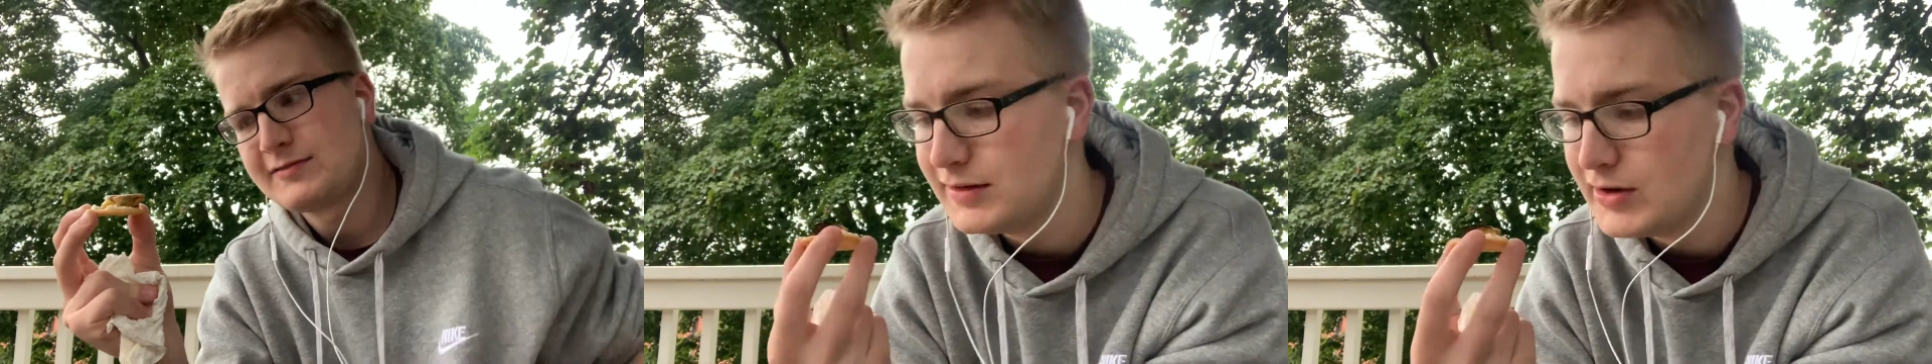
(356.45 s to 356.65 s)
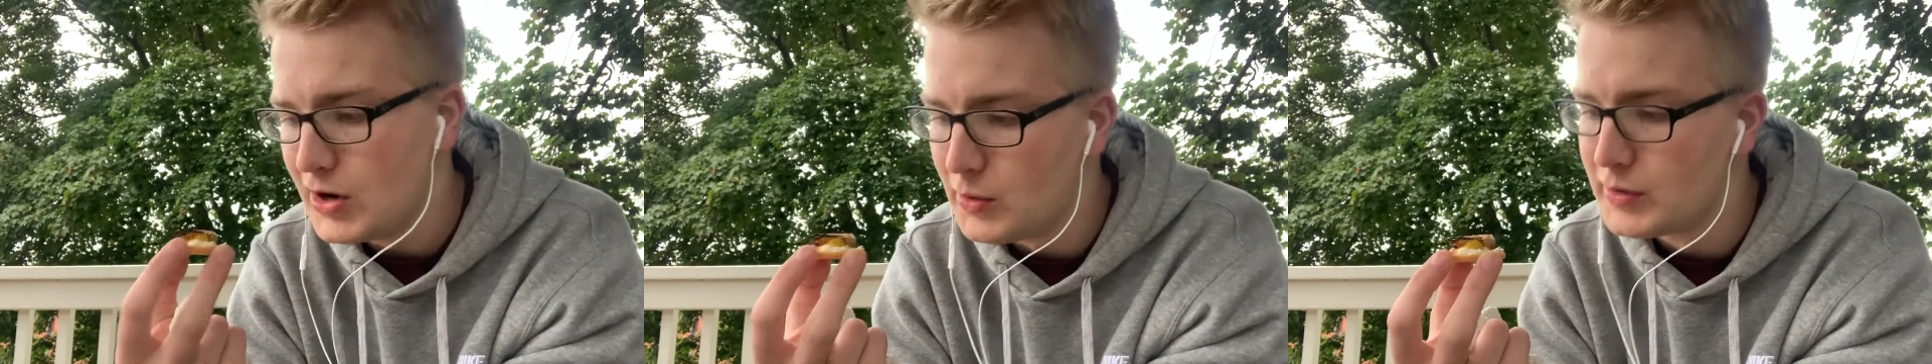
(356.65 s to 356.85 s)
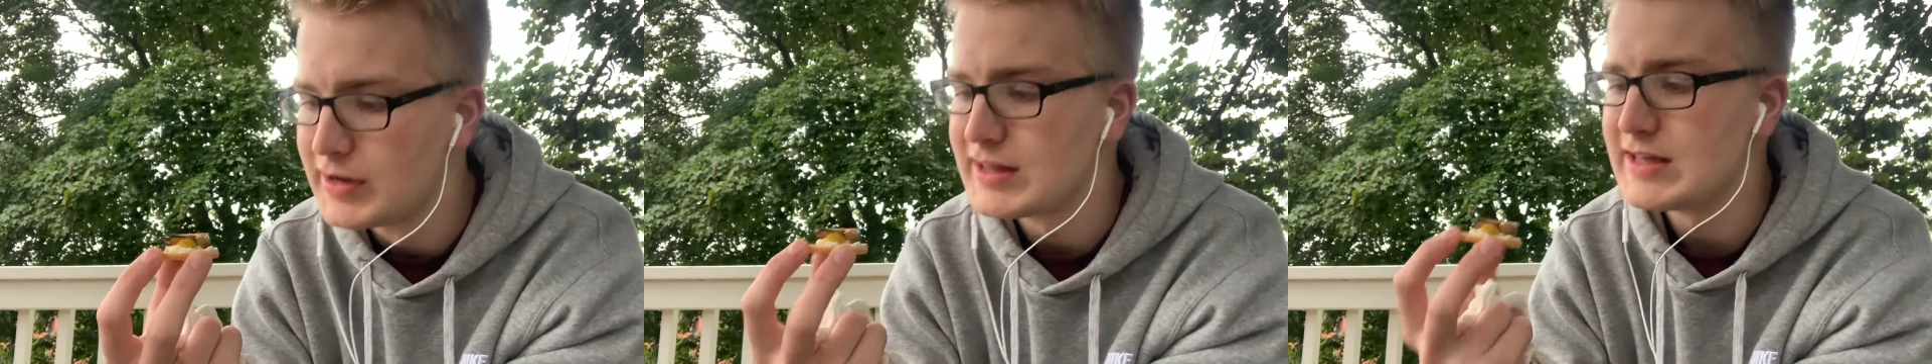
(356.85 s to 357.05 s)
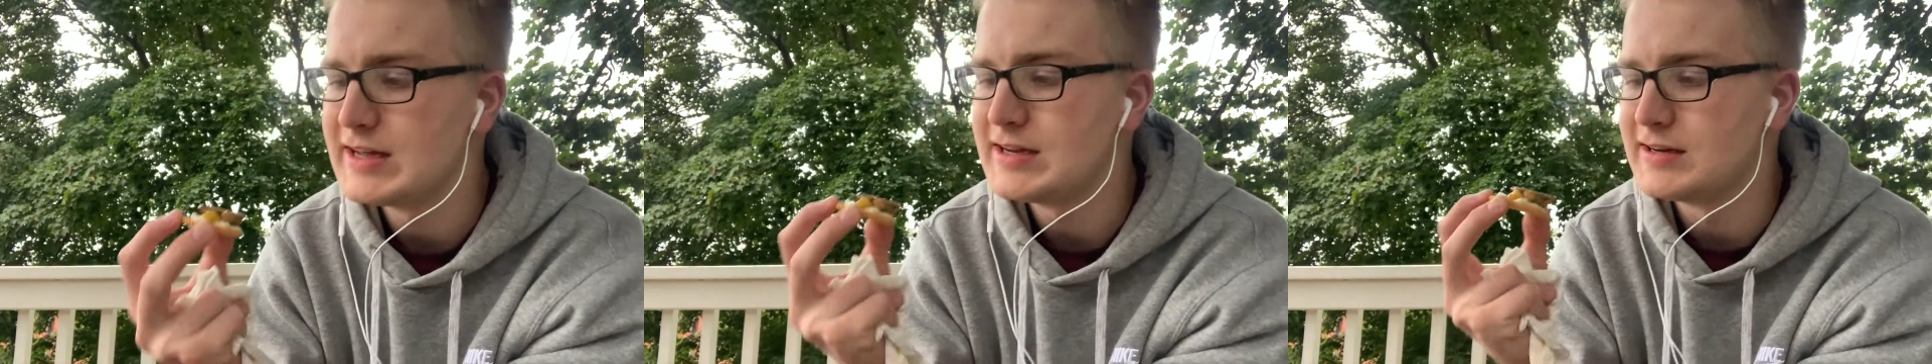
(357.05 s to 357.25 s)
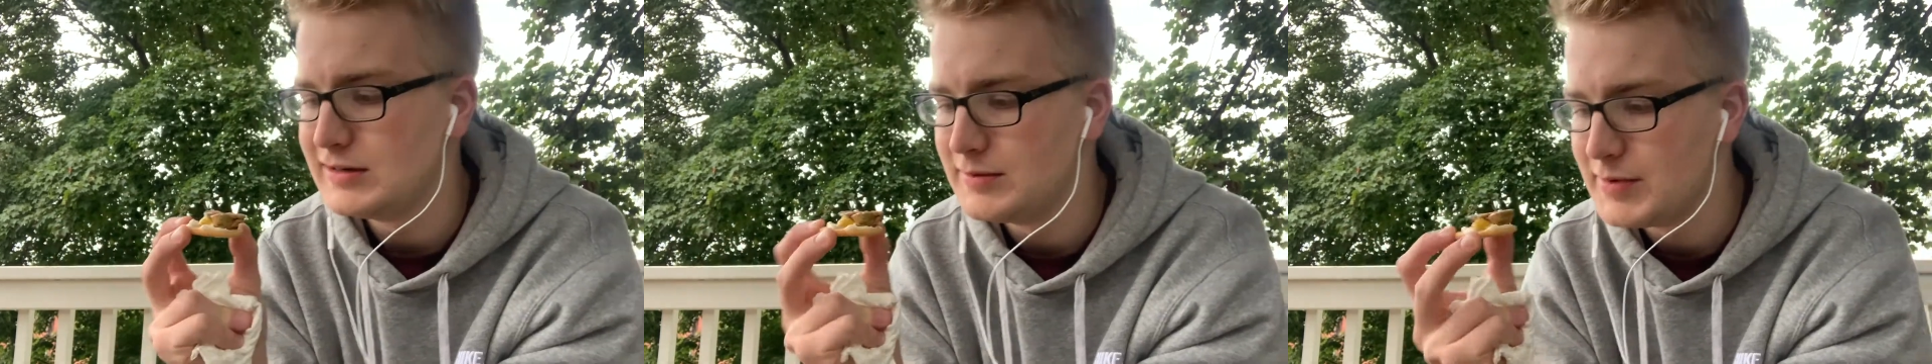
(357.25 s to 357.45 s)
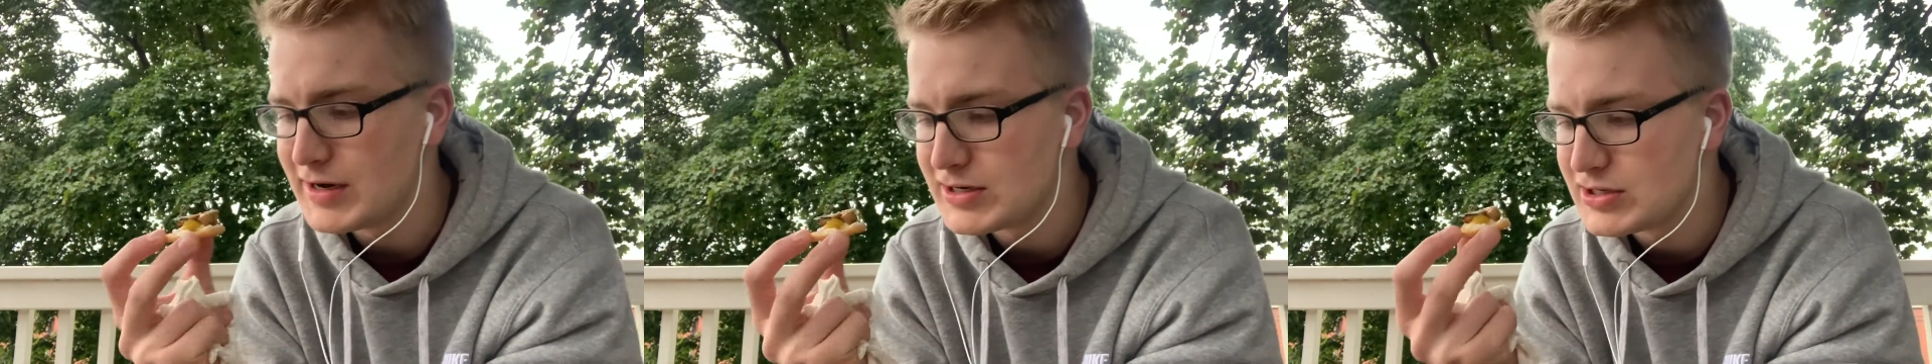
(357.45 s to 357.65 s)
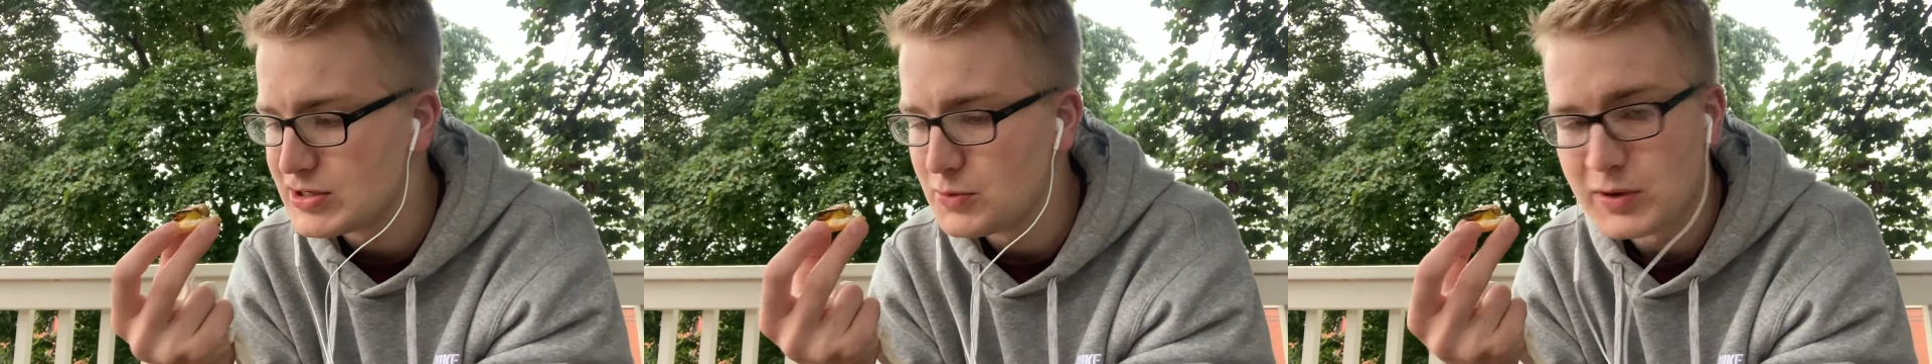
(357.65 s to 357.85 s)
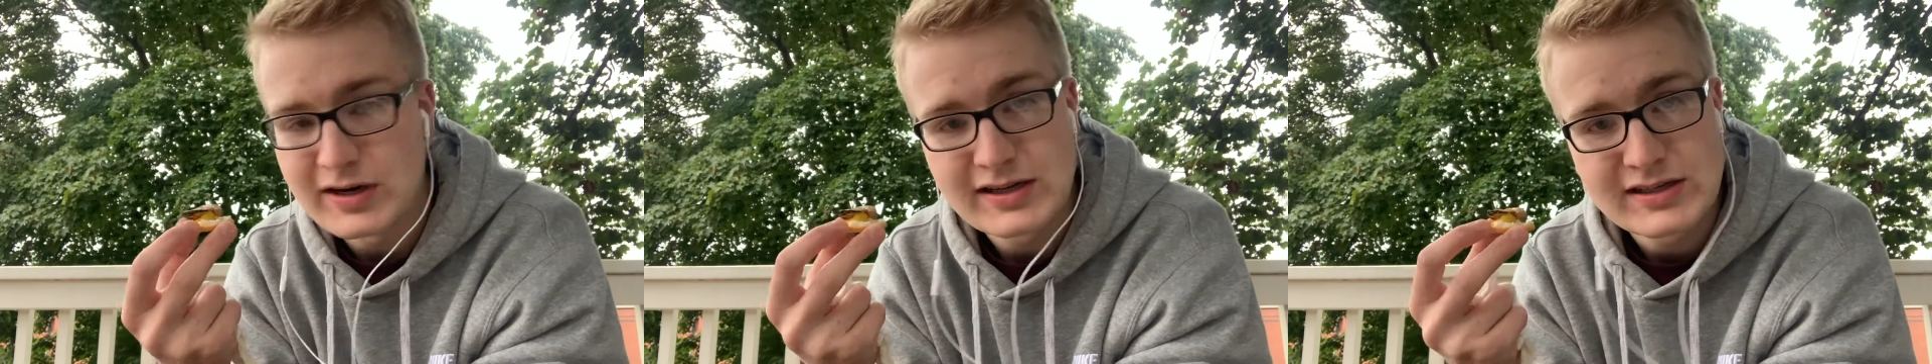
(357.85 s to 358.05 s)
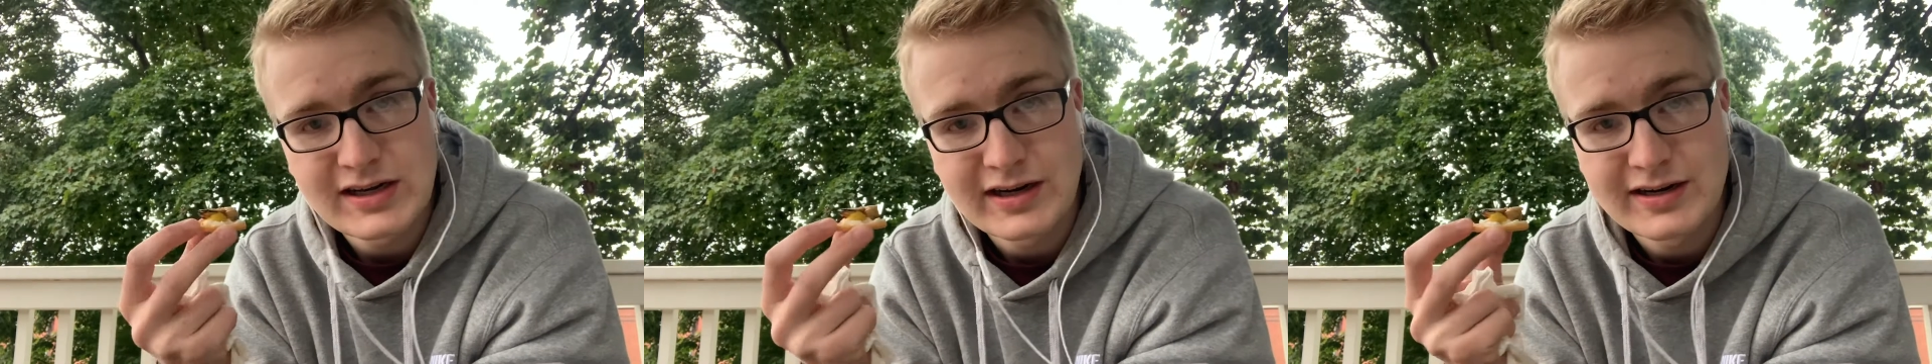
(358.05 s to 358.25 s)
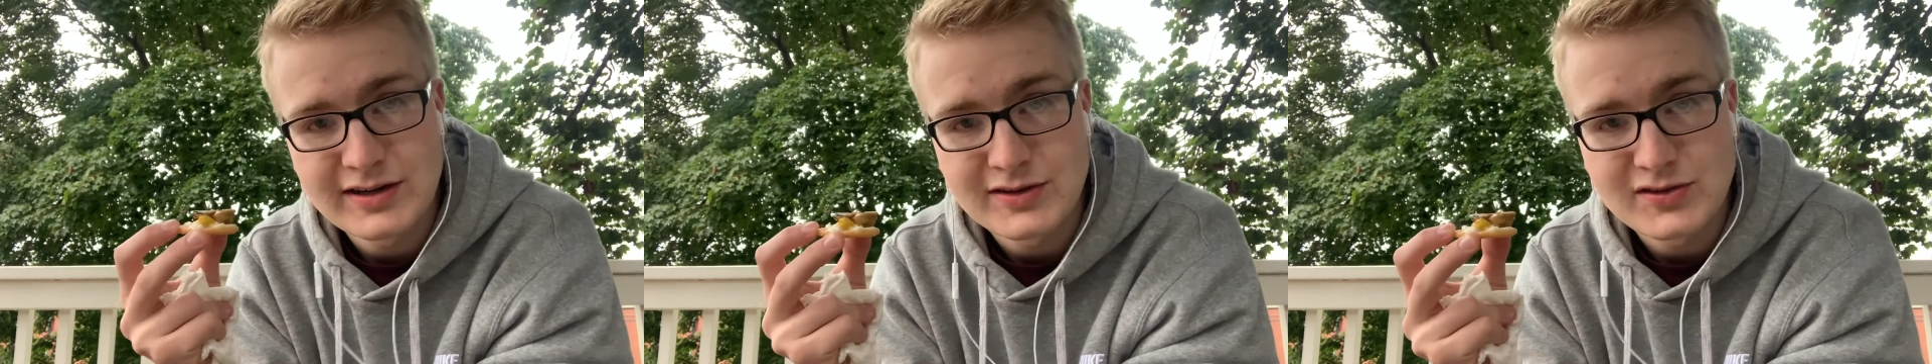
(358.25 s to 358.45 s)
Knowing that, I'm actually quite
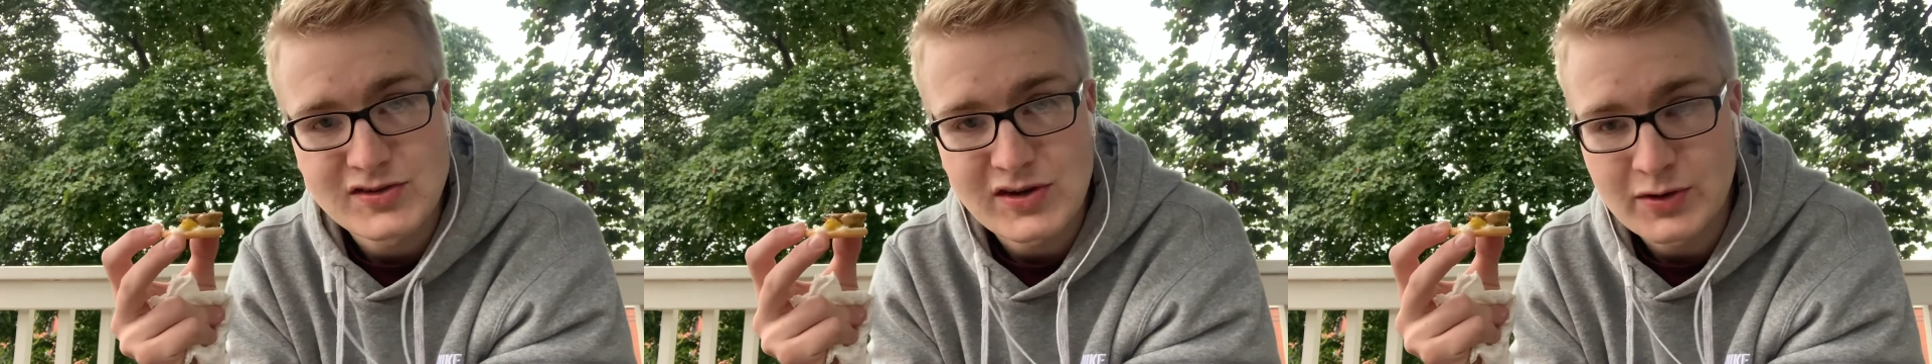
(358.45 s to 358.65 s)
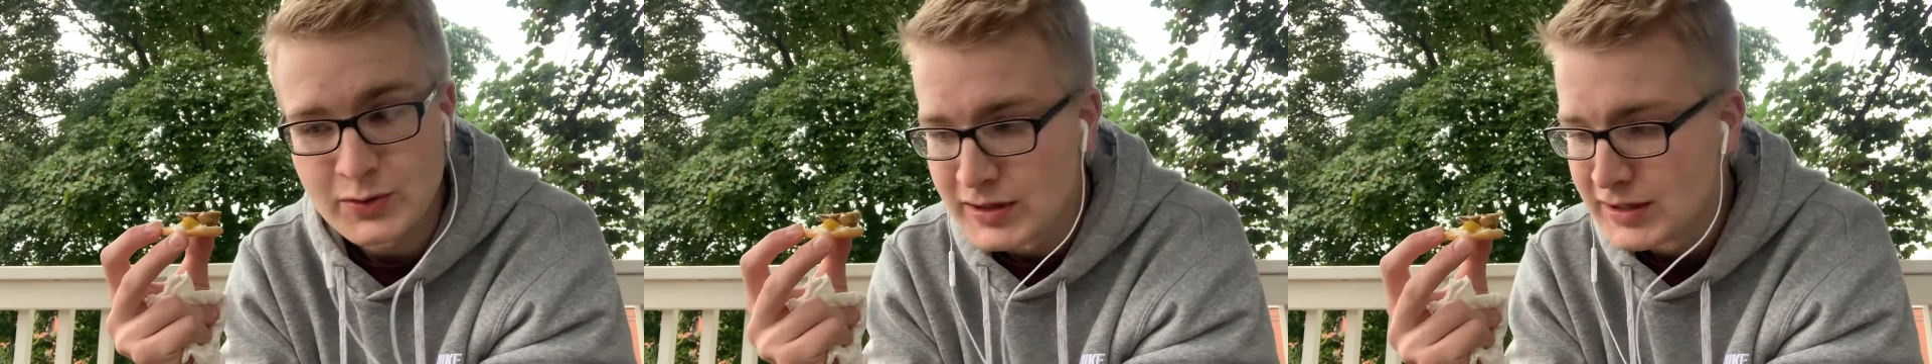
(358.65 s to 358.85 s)
excited. So,